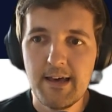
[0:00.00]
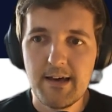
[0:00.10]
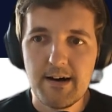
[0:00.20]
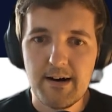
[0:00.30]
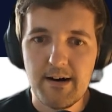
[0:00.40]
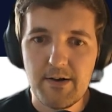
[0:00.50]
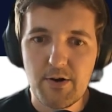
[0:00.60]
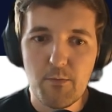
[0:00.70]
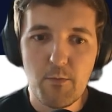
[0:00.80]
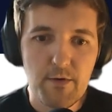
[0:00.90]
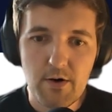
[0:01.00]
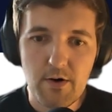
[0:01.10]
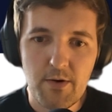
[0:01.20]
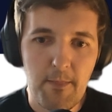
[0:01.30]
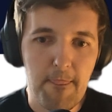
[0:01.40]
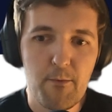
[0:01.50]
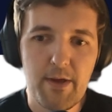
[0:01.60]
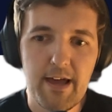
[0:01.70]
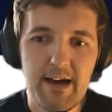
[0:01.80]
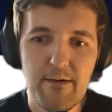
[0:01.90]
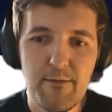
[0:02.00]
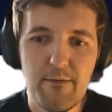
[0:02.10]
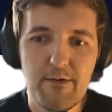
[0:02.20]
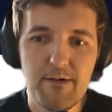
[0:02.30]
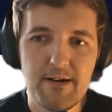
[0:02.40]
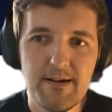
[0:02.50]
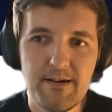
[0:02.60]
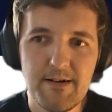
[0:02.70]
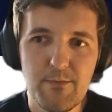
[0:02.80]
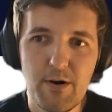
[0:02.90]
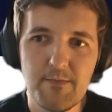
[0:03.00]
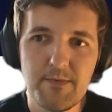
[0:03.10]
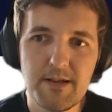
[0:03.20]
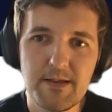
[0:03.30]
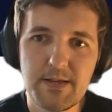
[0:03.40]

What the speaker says: moving on, we have, this is